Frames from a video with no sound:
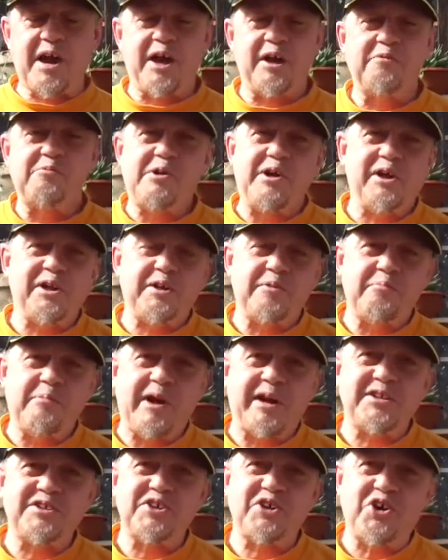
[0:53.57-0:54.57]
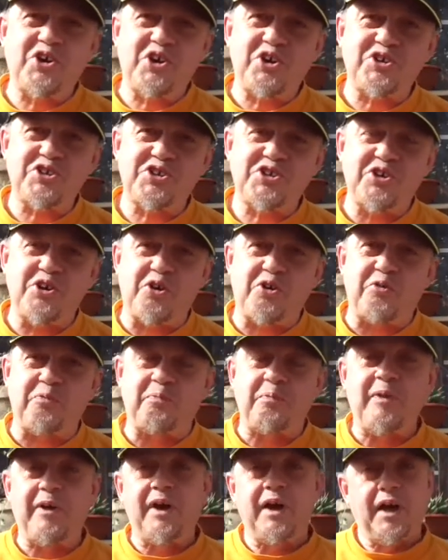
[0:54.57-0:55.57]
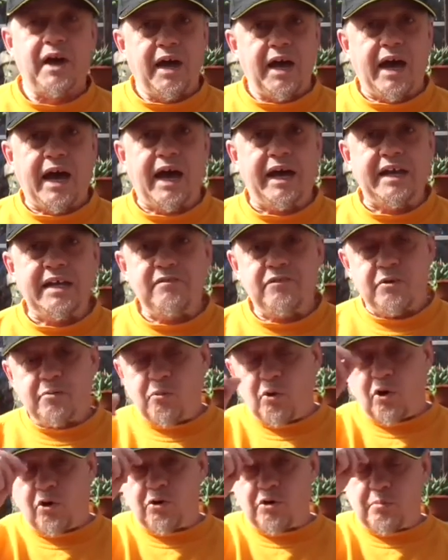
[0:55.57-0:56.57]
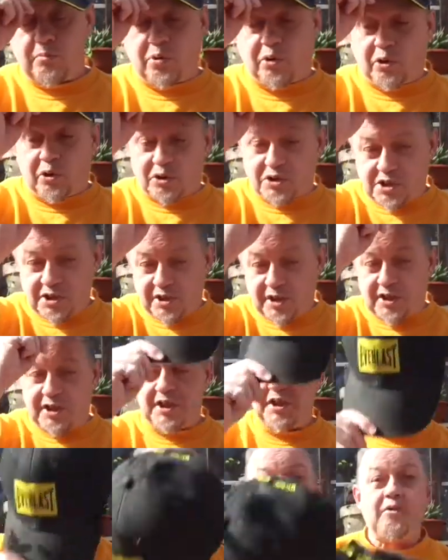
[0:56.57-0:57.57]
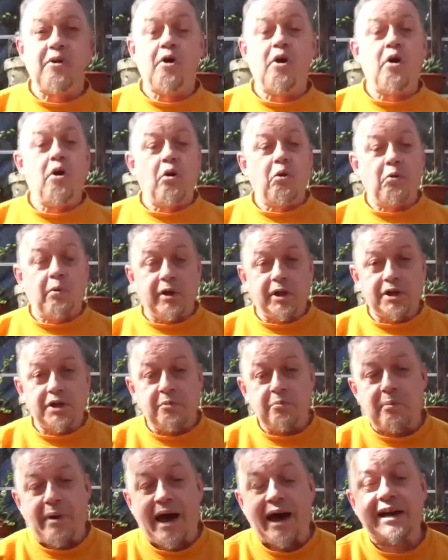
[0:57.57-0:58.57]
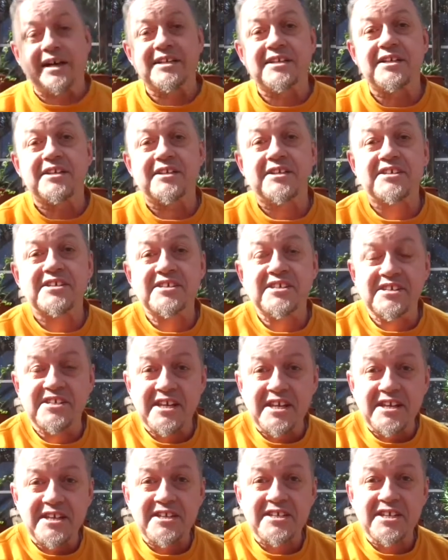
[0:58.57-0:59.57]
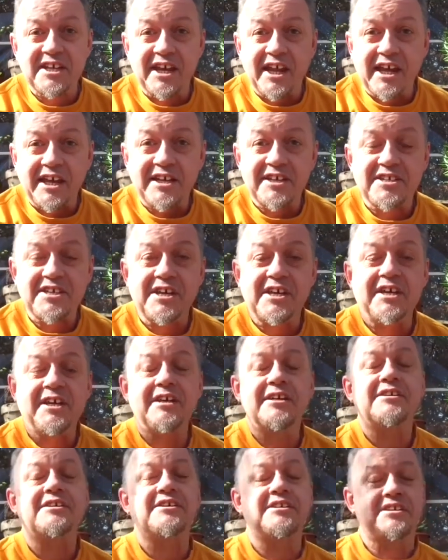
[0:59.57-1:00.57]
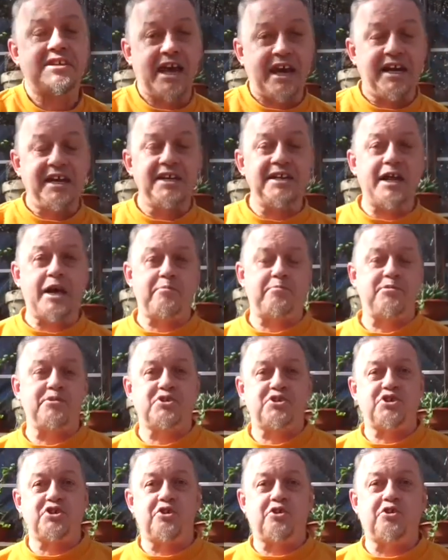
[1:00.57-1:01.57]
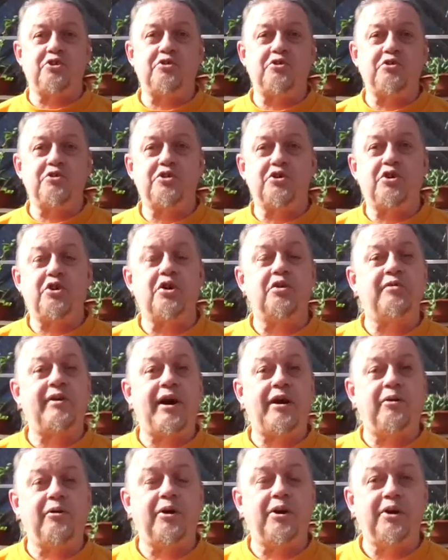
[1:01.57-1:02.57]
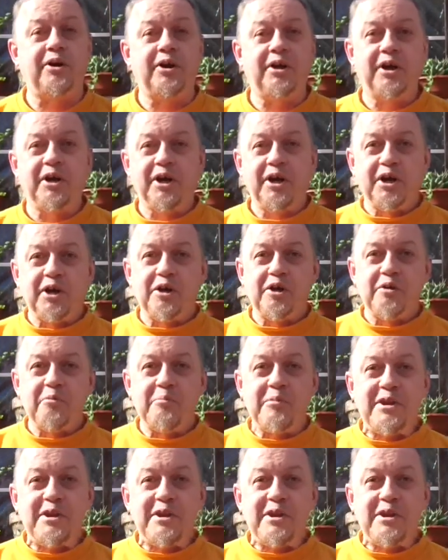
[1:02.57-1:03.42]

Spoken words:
welcome back to Kirkstone, and even more importantly, welcome back to the scintillating second episode of our mini